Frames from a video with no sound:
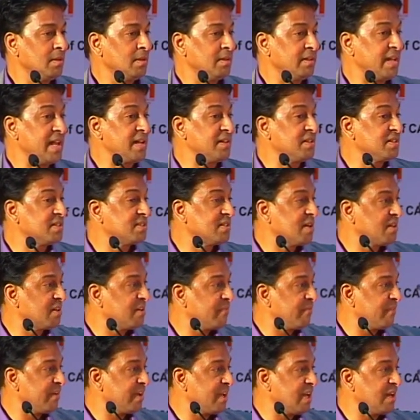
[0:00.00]
Take this
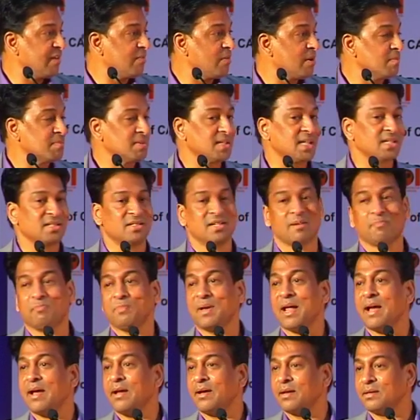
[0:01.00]
certificate from such
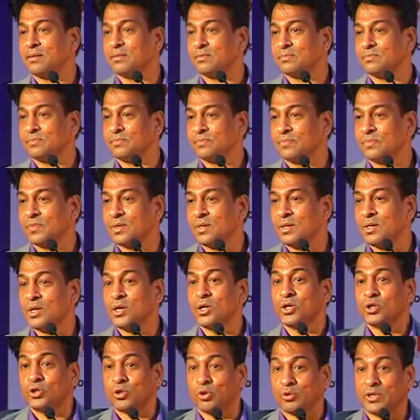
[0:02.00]
supplier,
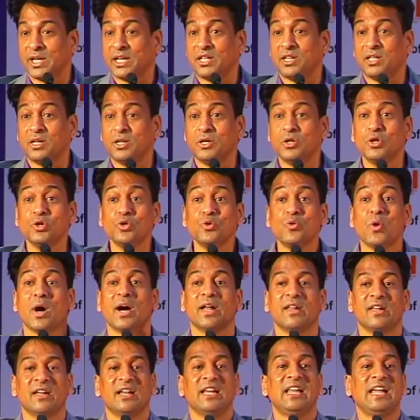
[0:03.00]
so that you
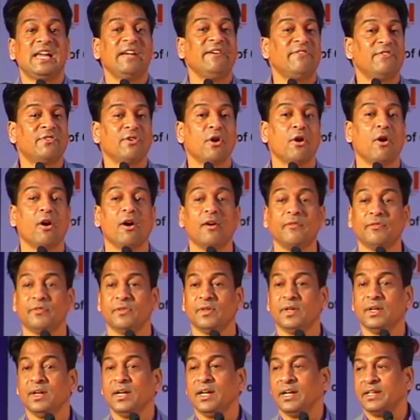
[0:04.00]
are relieved
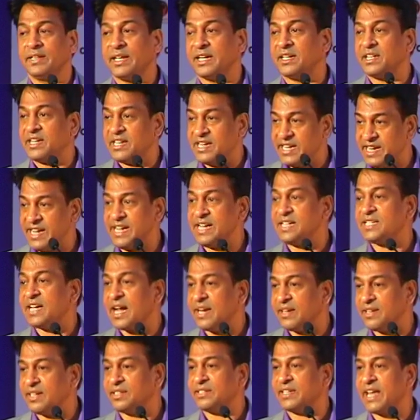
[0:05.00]
of that he is
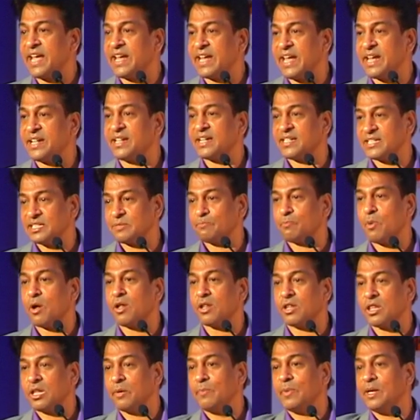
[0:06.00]
undertaking the
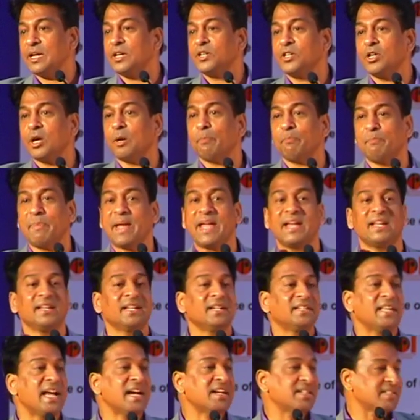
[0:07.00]
responsibility of paying the
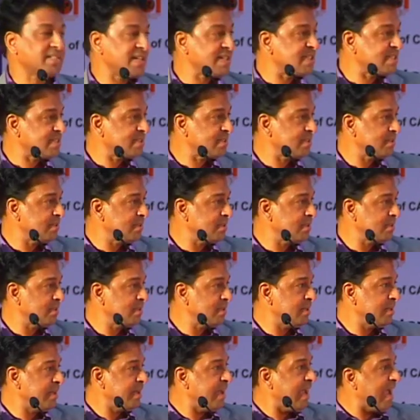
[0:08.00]
taxes
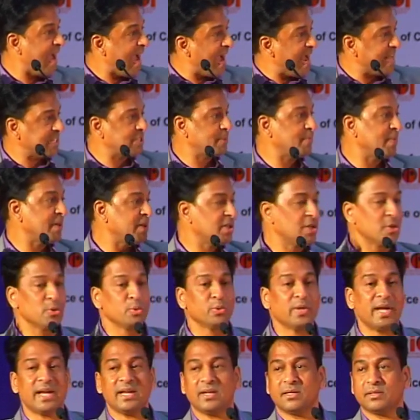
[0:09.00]
as per due
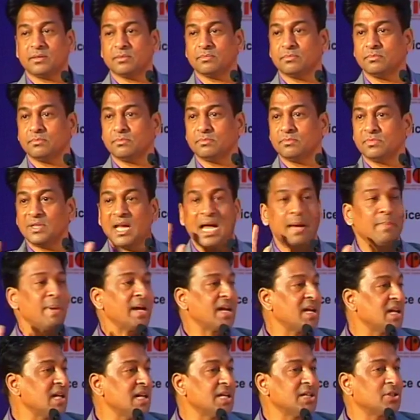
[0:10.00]
date. Am I
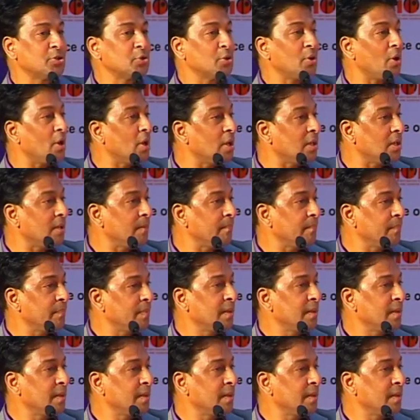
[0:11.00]
clear to all?